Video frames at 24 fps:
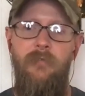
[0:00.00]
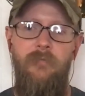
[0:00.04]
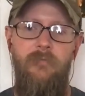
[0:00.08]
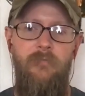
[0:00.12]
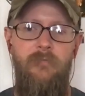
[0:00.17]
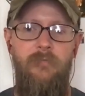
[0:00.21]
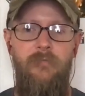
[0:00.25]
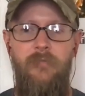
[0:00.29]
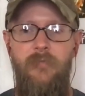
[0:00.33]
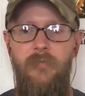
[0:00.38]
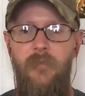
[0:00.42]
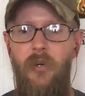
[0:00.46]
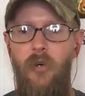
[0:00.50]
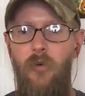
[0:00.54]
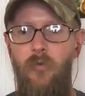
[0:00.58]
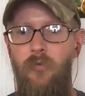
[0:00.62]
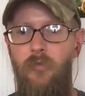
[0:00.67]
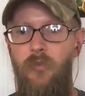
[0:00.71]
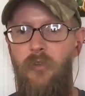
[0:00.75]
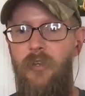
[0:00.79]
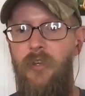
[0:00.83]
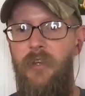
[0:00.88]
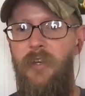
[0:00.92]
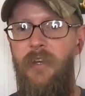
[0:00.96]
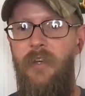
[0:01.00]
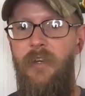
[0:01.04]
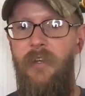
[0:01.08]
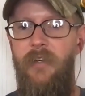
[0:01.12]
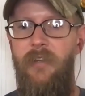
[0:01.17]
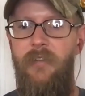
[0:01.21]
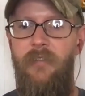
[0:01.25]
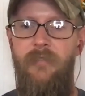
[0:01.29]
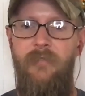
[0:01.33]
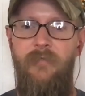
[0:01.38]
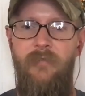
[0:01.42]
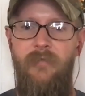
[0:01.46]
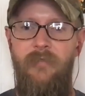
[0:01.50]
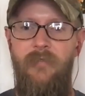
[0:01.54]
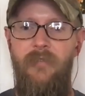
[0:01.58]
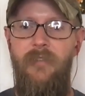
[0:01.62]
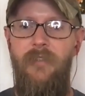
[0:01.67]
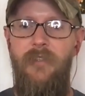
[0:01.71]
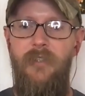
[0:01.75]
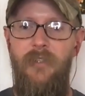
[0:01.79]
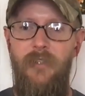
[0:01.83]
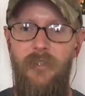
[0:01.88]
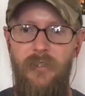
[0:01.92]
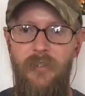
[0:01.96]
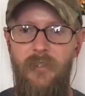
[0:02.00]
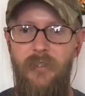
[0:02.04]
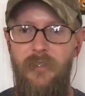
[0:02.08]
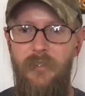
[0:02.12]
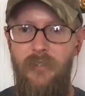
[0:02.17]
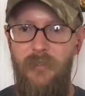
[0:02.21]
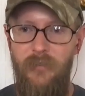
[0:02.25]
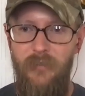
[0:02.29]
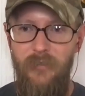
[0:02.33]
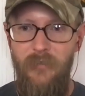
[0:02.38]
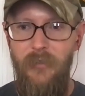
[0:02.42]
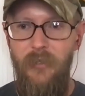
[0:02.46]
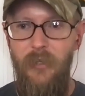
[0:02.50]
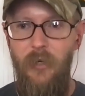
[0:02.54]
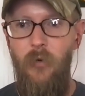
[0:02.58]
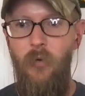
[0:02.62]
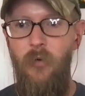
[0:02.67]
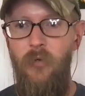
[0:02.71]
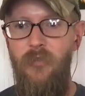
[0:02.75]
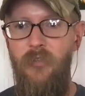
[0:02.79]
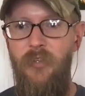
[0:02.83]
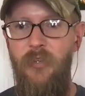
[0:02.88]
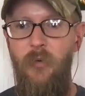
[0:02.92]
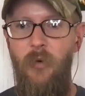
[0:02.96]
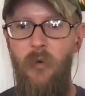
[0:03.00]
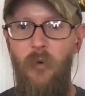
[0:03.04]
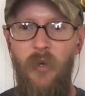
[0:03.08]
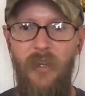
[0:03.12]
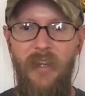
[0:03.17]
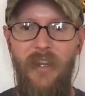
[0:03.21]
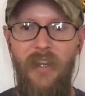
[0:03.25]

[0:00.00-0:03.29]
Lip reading: So hopefully, we'll see where